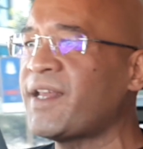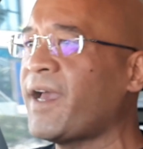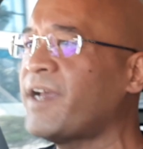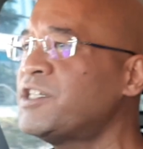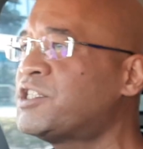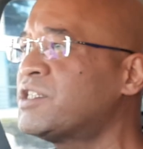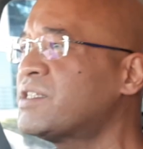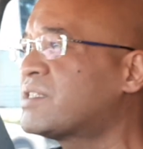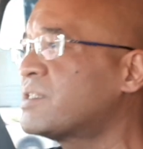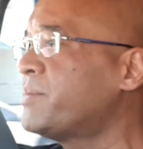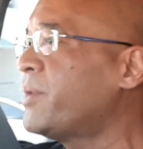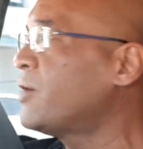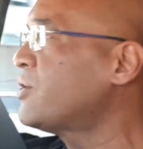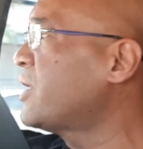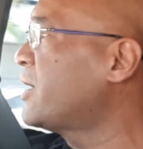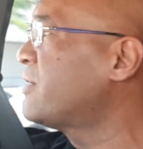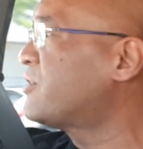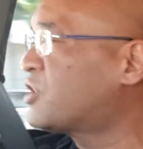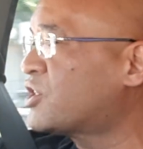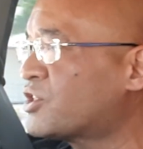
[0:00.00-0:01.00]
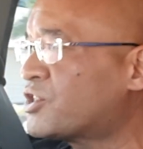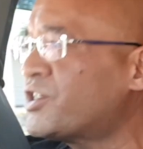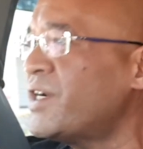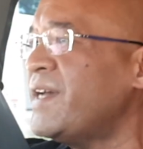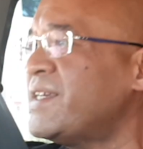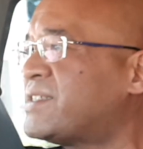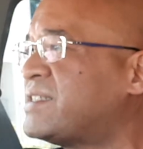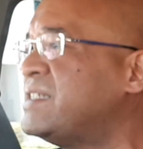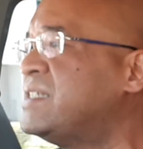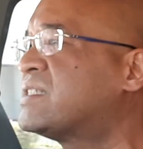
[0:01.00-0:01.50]
anxious about that.
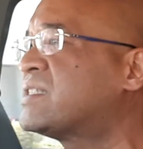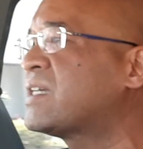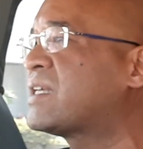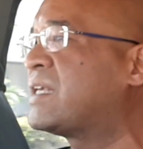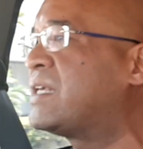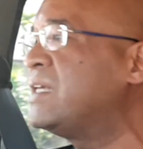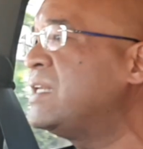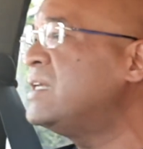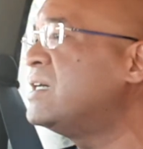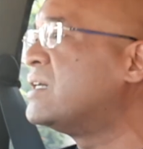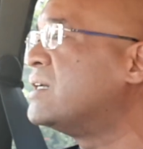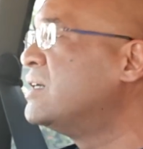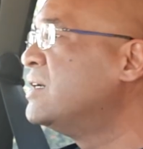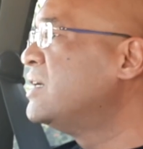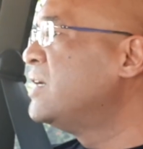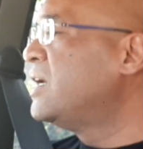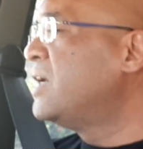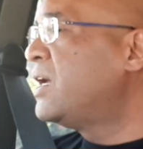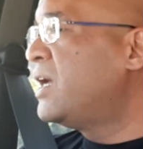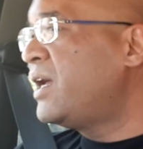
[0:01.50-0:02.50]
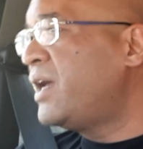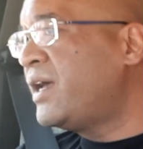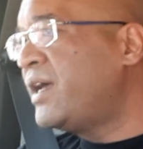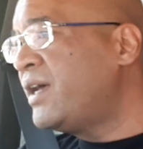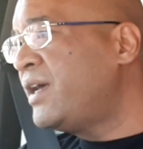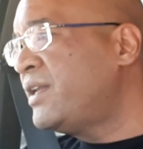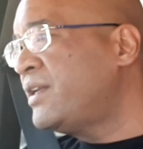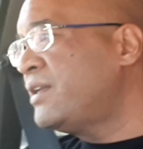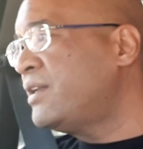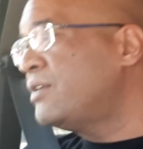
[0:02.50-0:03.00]
Stress is a killer.
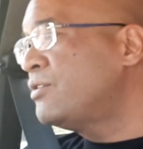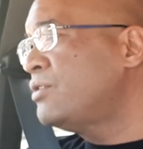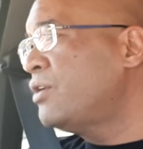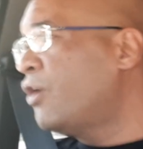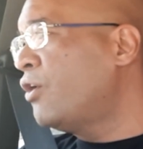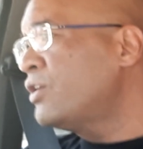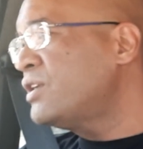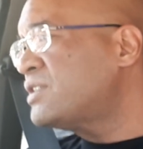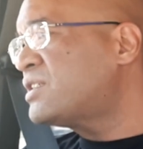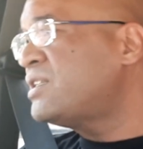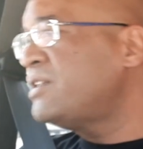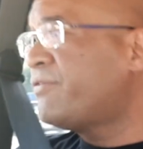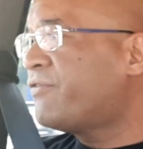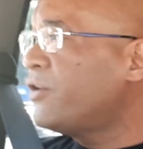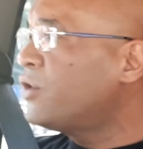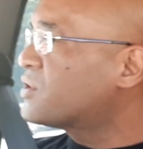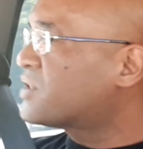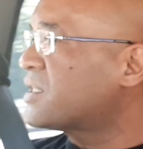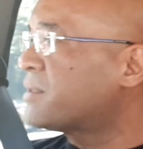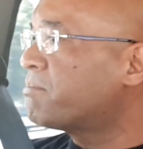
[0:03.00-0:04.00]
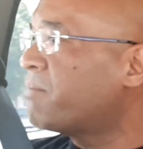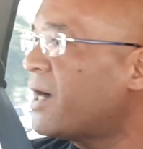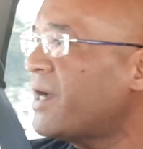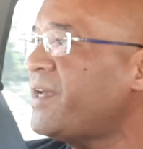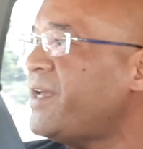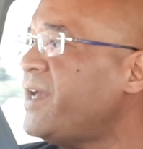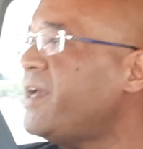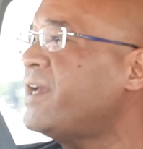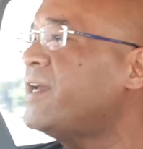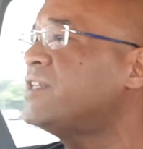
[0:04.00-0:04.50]
And honestly, folks, at my
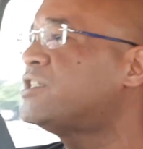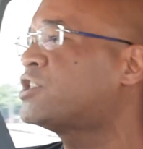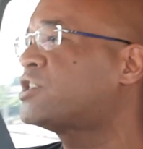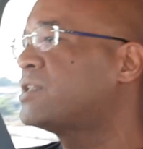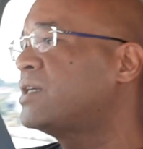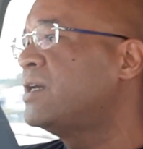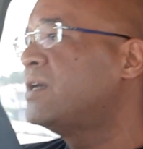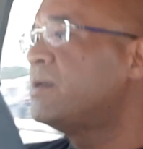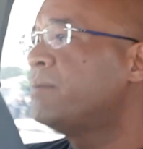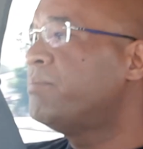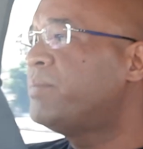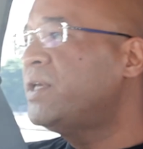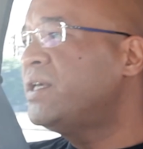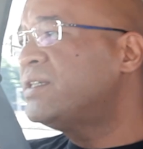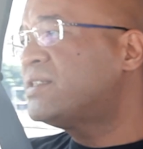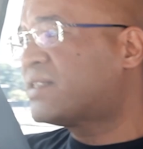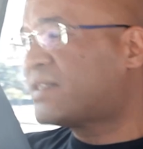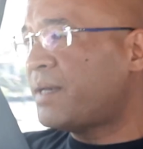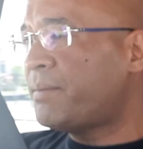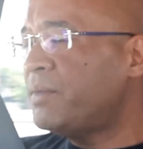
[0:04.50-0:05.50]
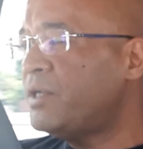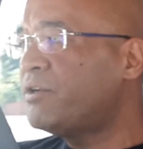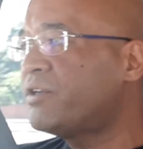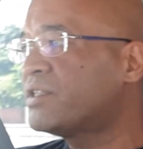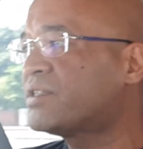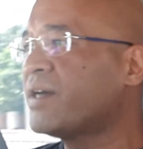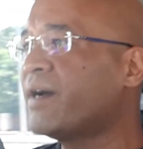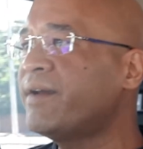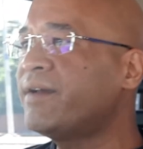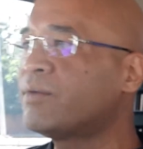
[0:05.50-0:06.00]
age, being
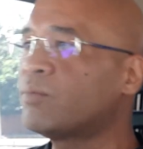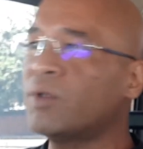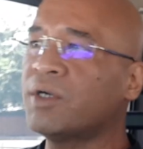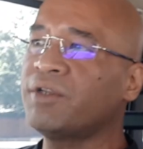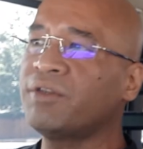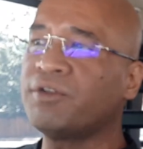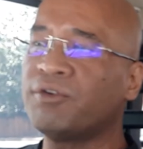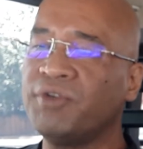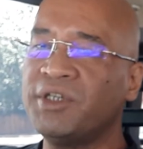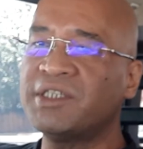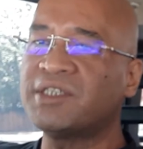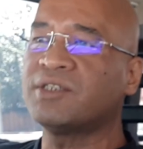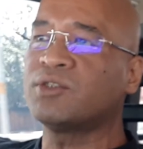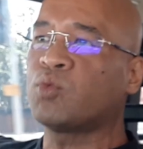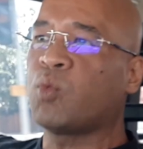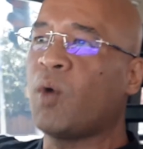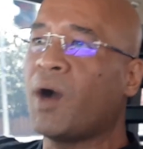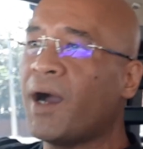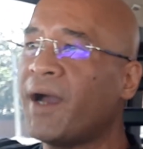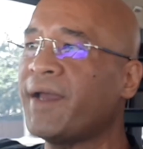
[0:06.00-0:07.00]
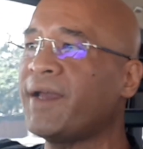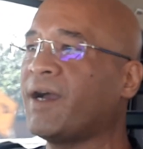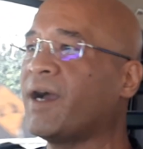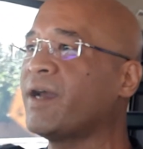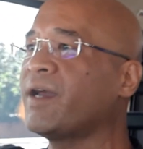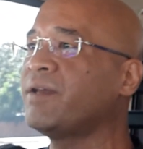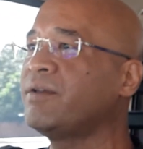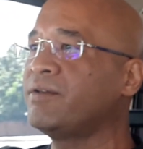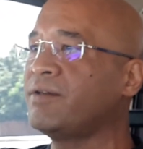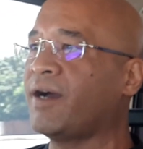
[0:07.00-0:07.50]
semi-retired, one of the reasons why
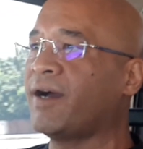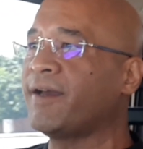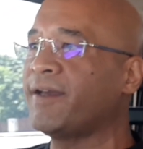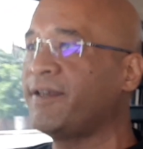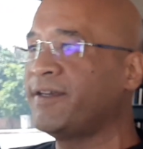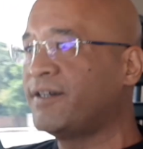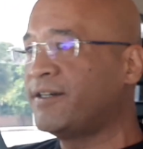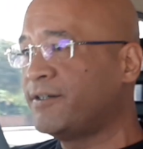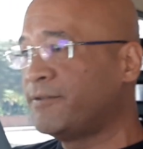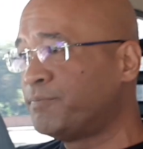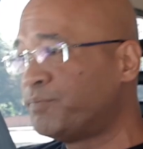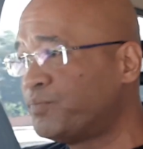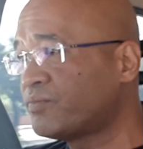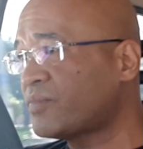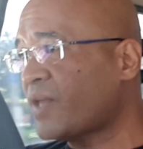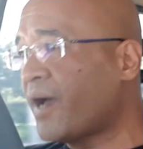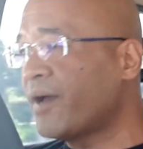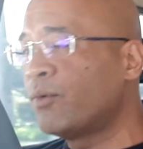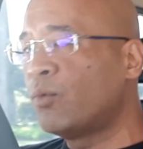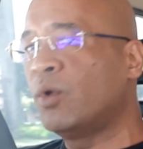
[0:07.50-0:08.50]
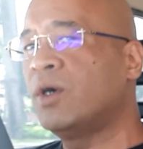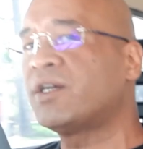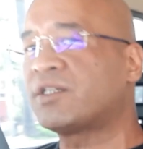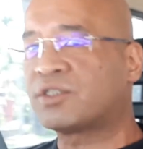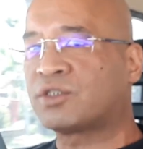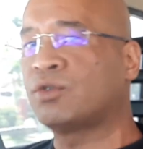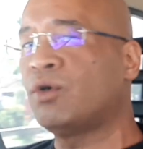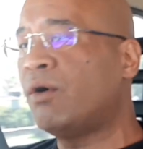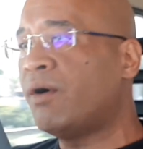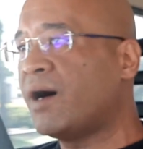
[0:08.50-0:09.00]
I, I, um, I worked
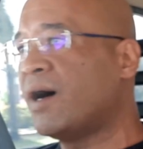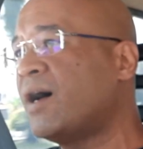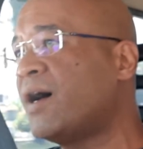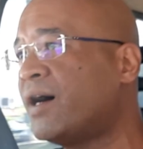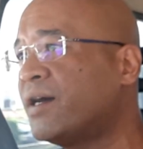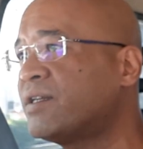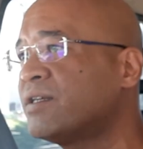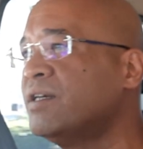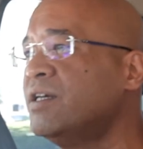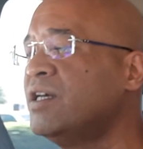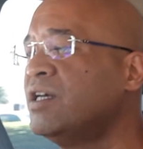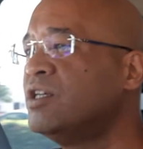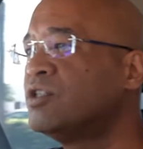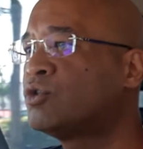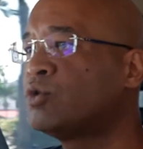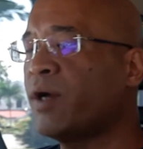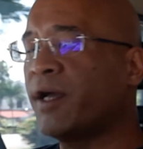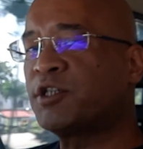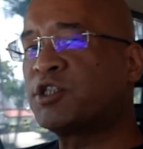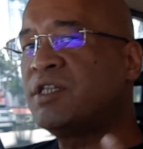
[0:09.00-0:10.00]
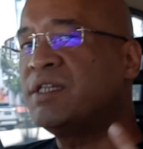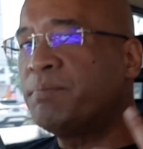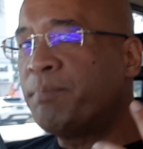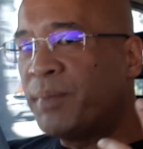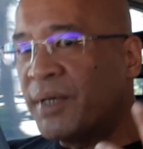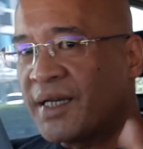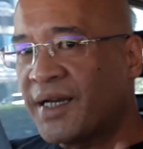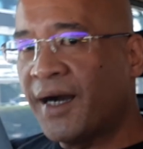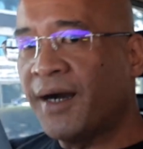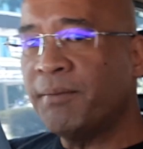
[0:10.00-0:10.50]
so hard to actually
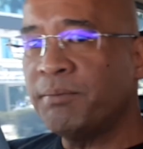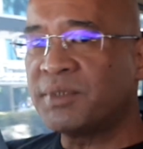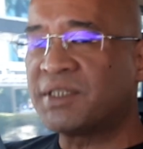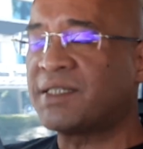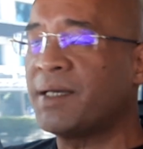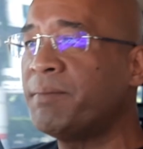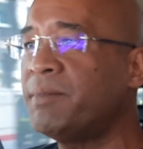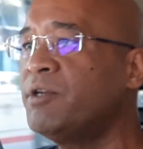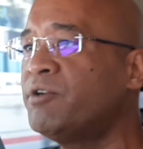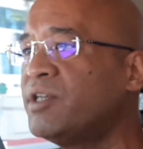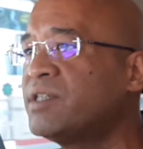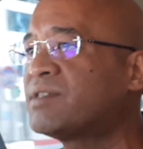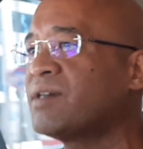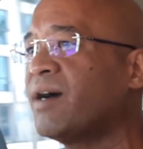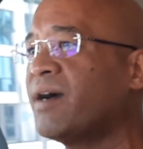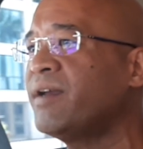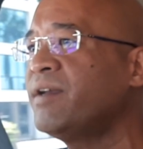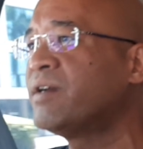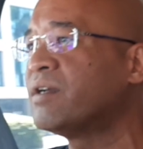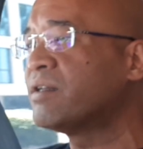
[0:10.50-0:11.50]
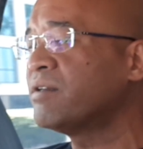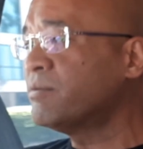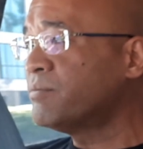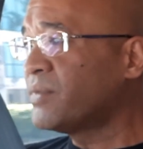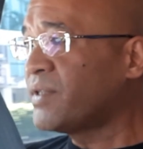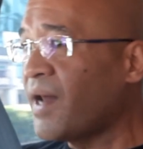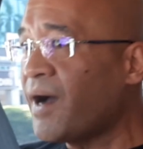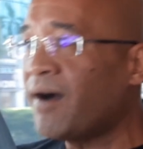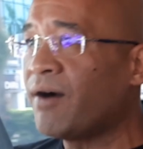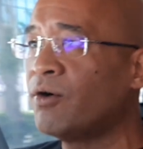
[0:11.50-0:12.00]
become semi-retired
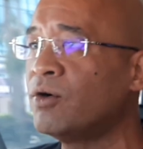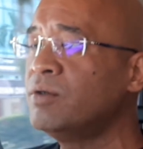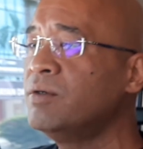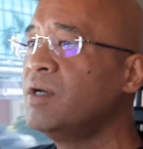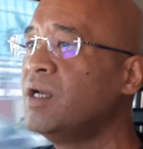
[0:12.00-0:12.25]
now,